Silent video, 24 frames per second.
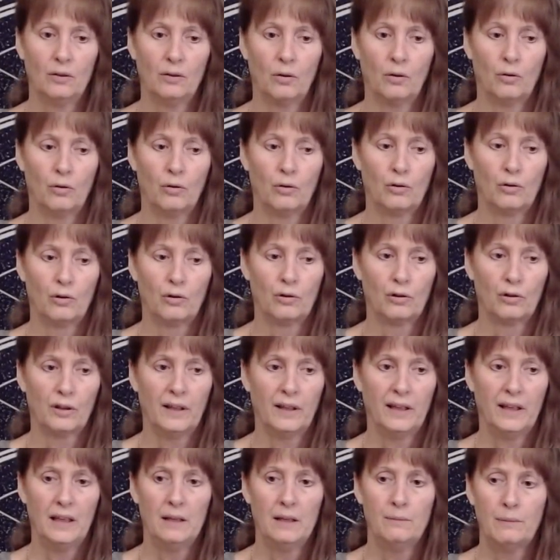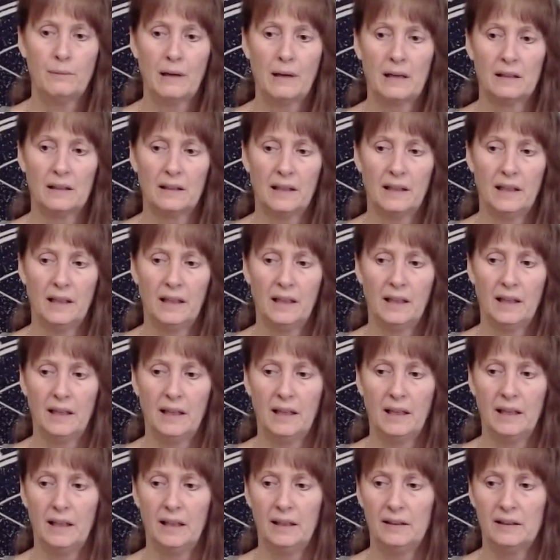or
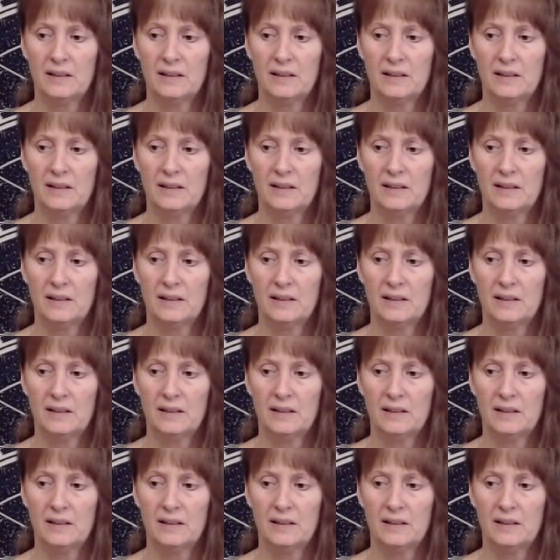emailing,